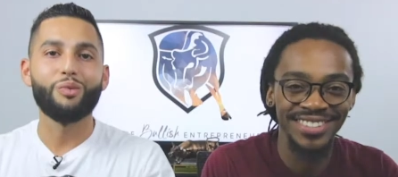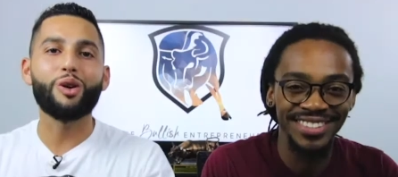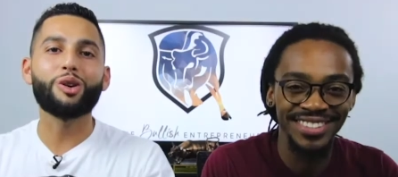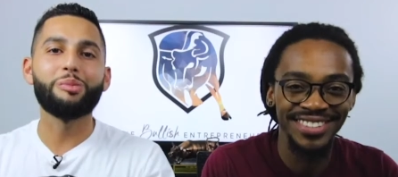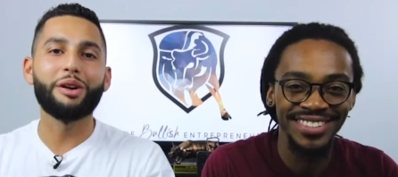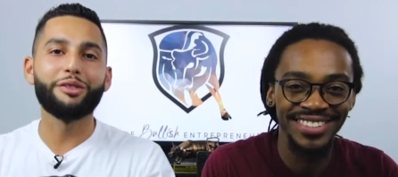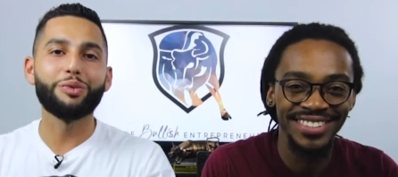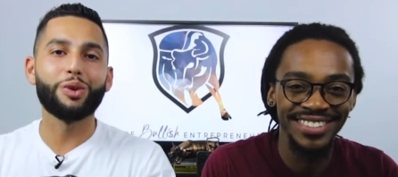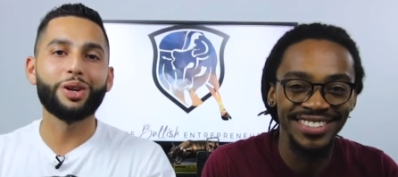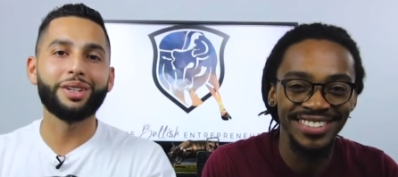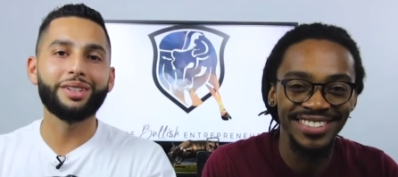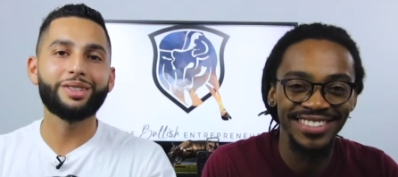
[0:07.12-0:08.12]
Speaker 1: Welcome
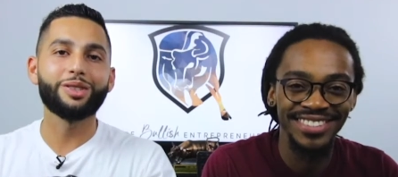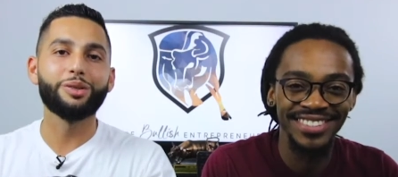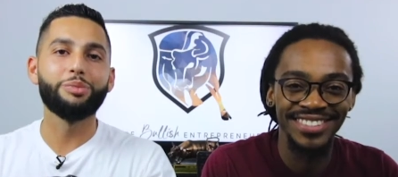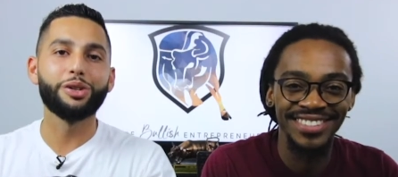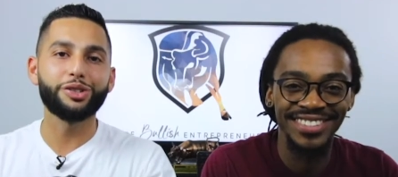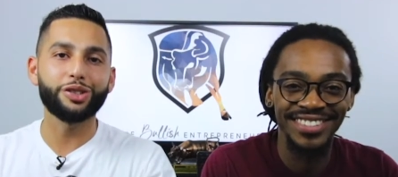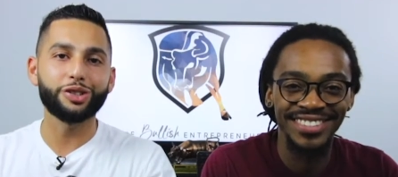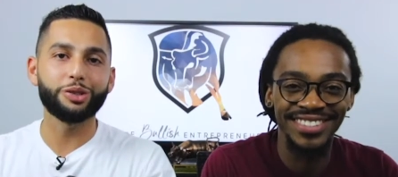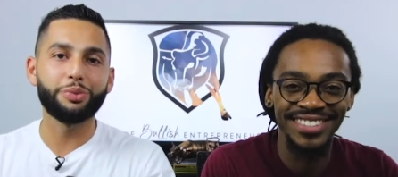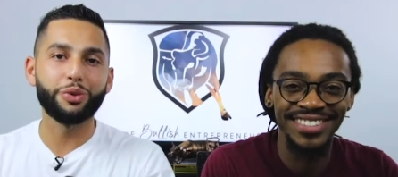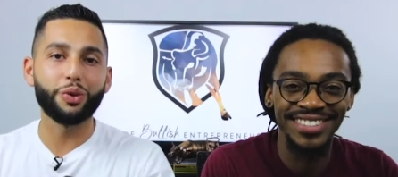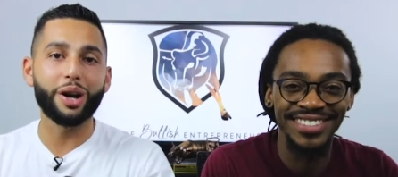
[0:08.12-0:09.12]
everyone to the Bullish
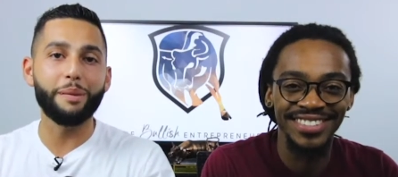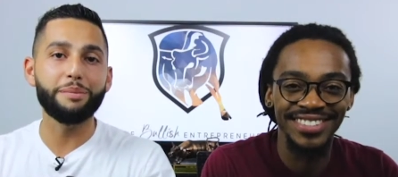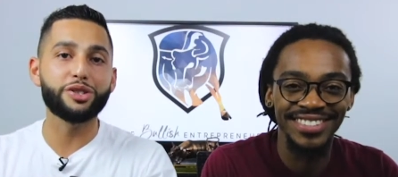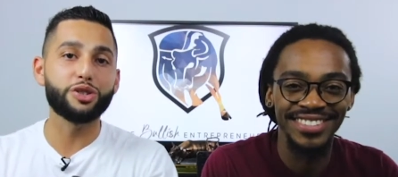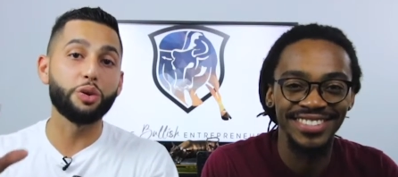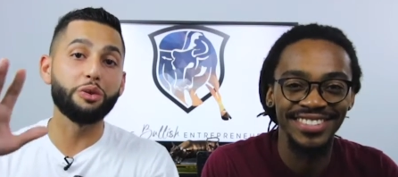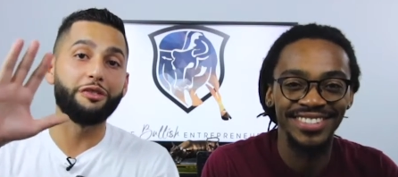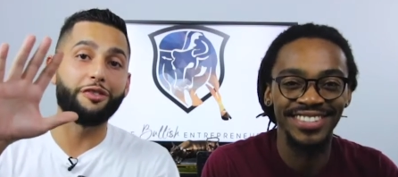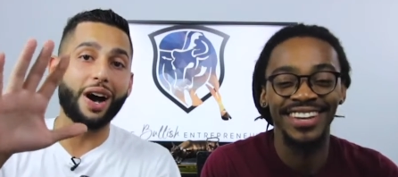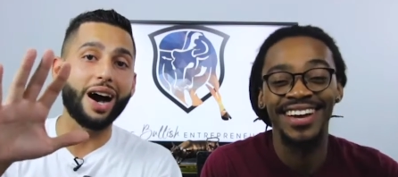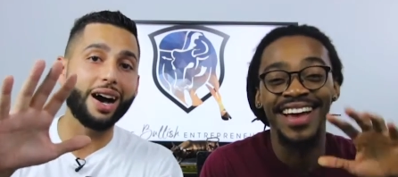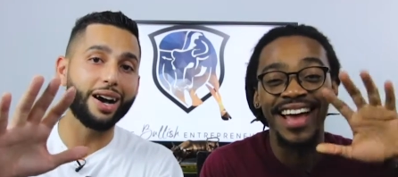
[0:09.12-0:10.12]
Entrepreneur episode
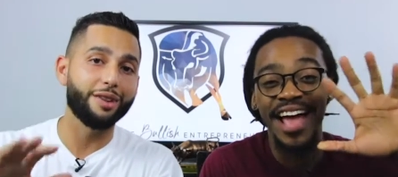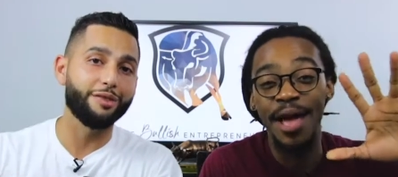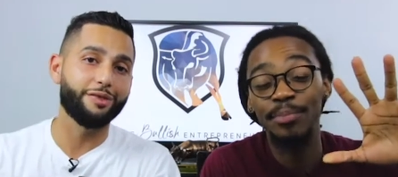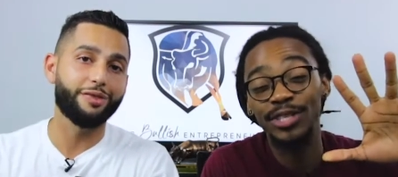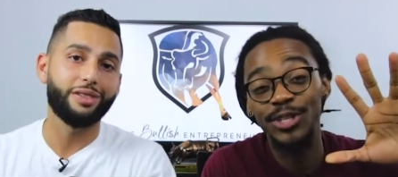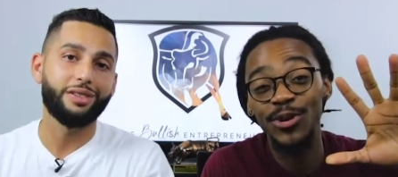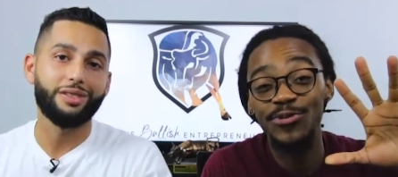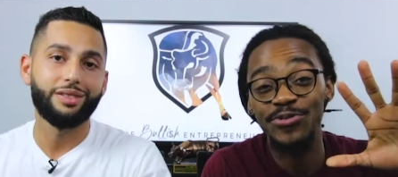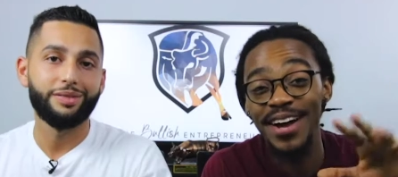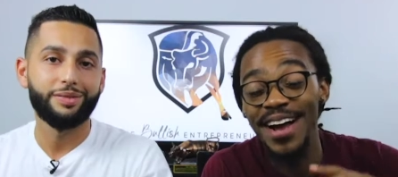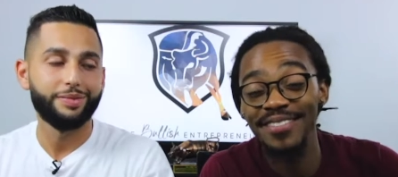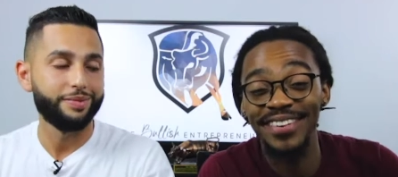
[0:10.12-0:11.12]
Speaker 2: five. Episode
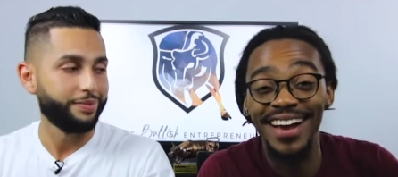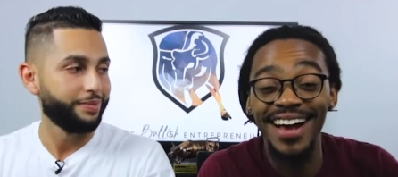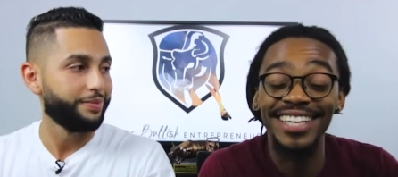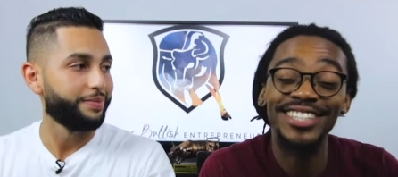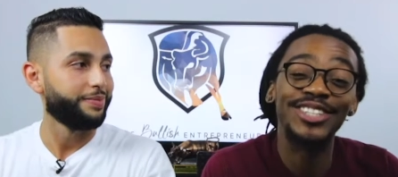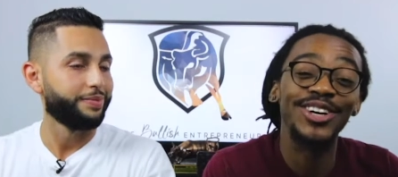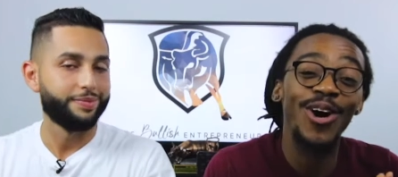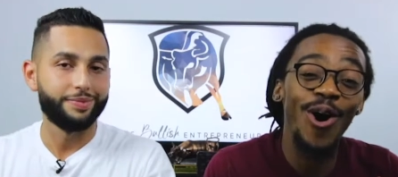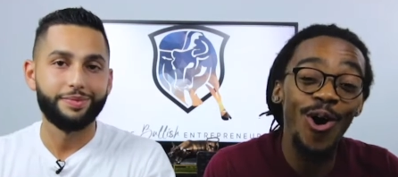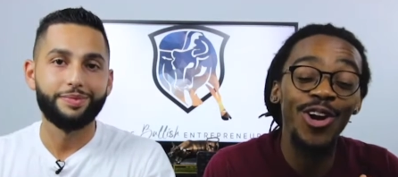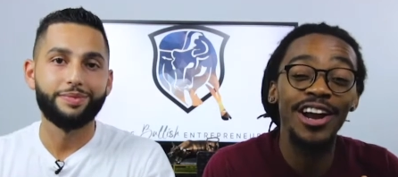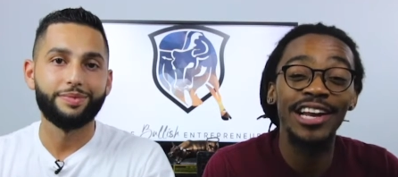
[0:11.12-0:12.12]
five, guys. To
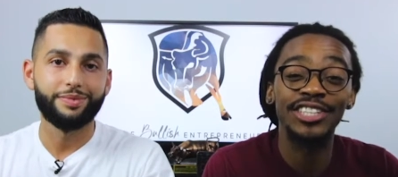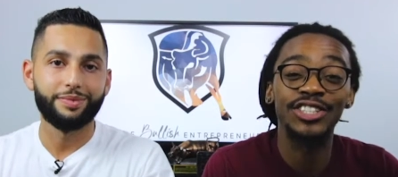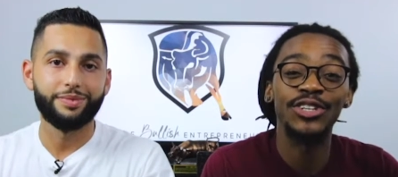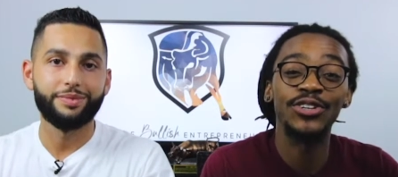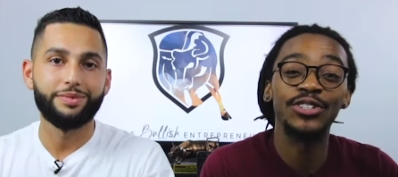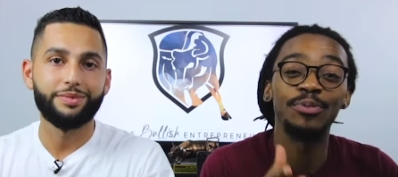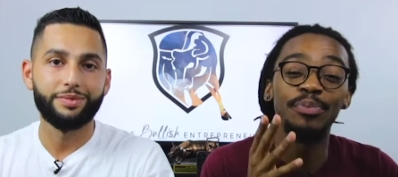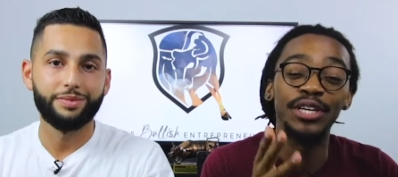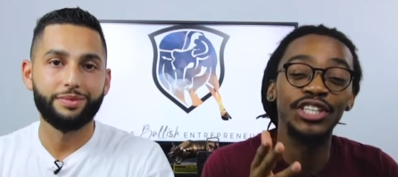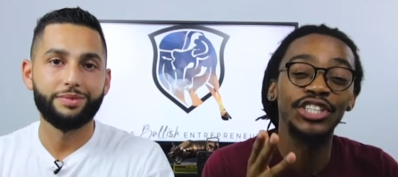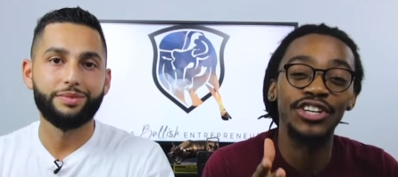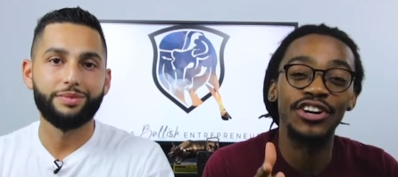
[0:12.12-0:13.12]
all our listeners,
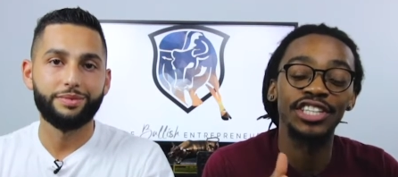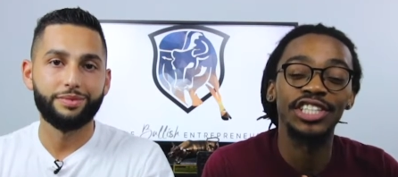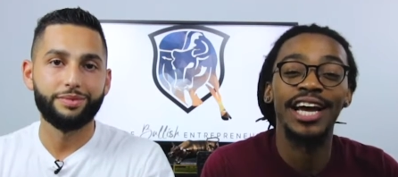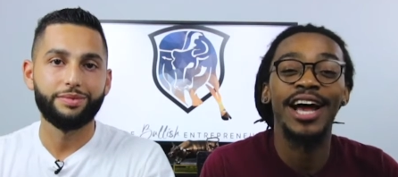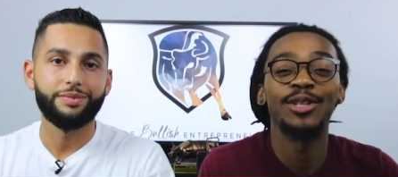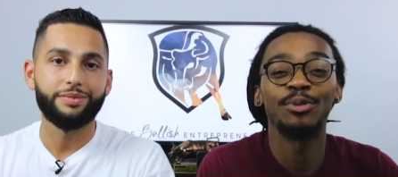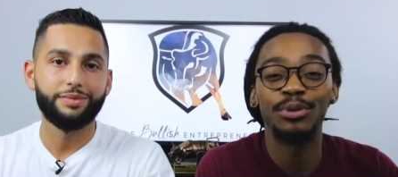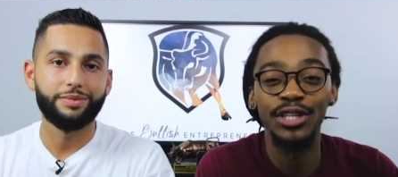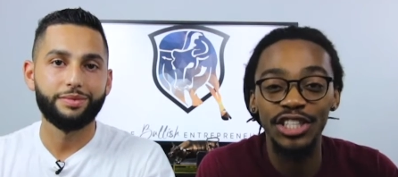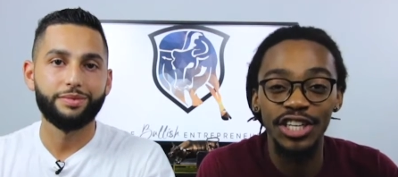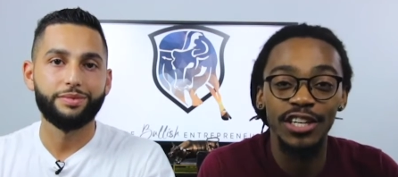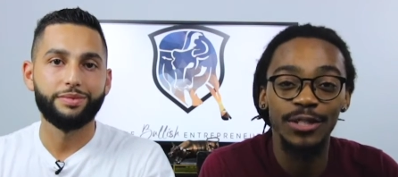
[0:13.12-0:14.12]
be sure to check out the
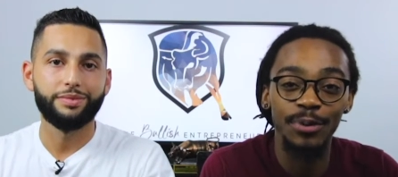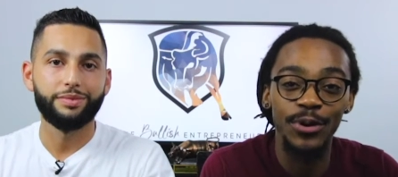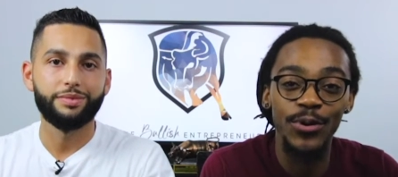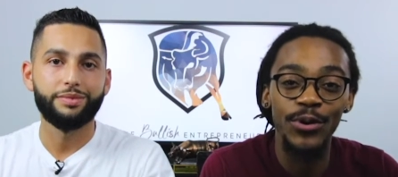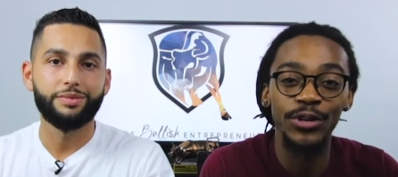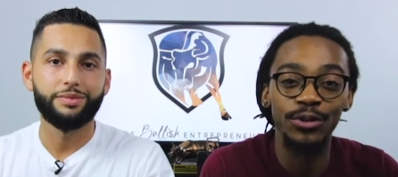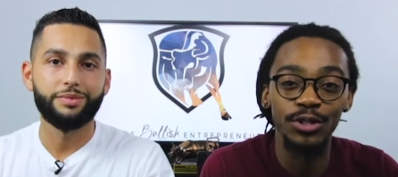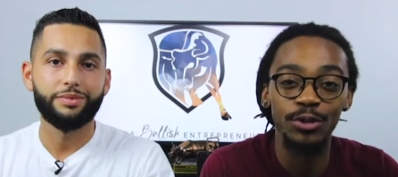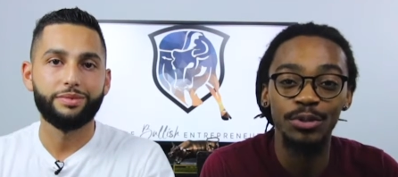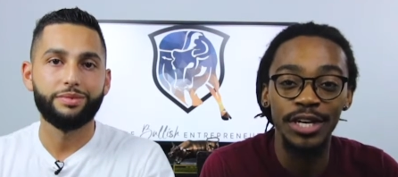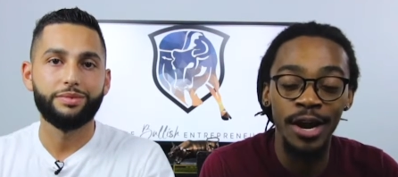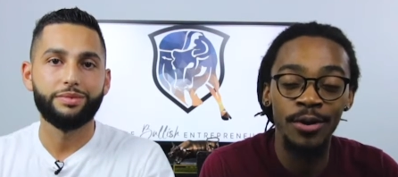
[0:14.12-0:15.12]
Bullish Entrepreneur
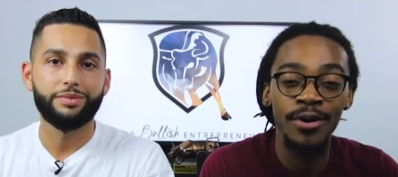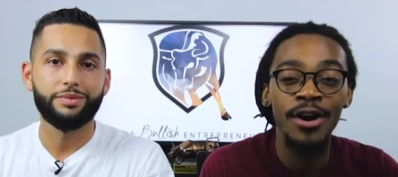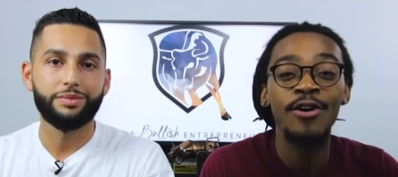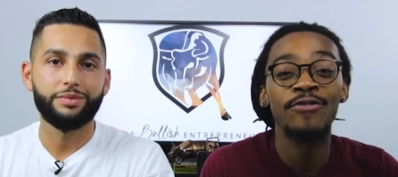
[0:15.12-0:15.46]
YouTube channel